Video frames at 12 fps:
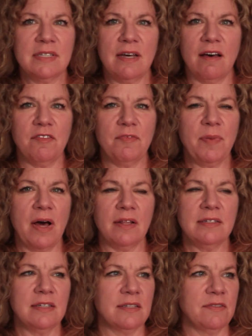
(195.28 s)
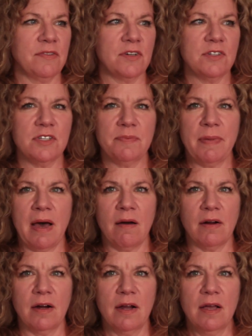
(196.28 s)
stuff politics versus
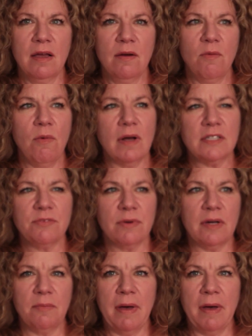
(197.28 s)
power. What's real